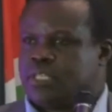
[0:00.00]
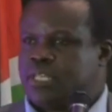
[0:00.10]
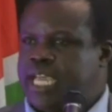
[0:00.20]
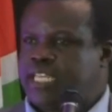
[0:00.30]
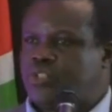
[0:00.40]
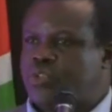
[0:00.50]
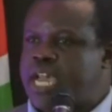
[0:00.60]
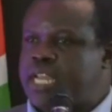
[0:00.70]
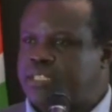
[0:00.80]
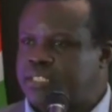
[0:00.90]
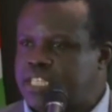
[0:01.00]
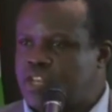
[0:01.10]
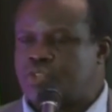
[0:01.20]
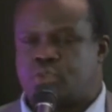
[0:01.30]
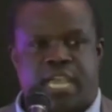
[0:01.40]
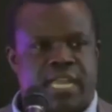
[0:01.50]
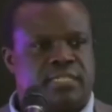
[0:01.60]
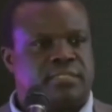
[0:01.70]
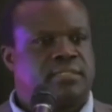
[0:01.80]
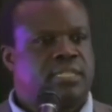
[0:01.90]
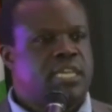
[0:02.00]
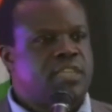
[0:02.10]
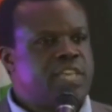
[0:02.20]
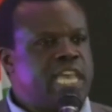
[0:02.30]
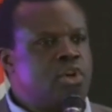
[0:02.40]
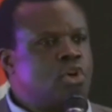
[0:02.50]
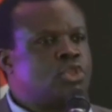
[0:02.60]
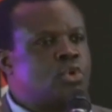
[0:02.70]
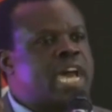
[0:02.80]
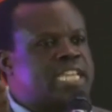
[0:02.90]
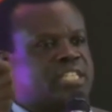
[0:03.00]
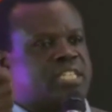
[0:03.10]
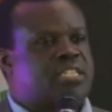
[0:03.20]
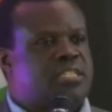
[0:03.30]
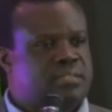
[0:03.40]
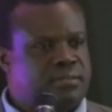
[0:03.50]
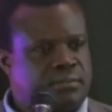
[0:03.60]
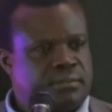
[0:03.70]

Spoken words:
like Sudan, South Sudan. They look to us